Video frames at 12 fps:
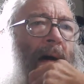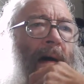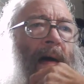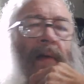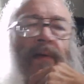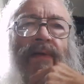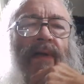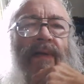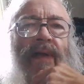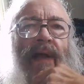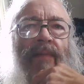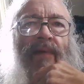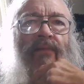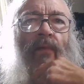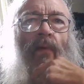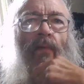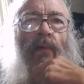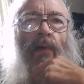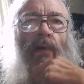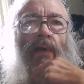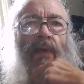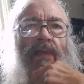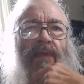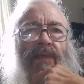I know she didn't take my four-wheeler because it's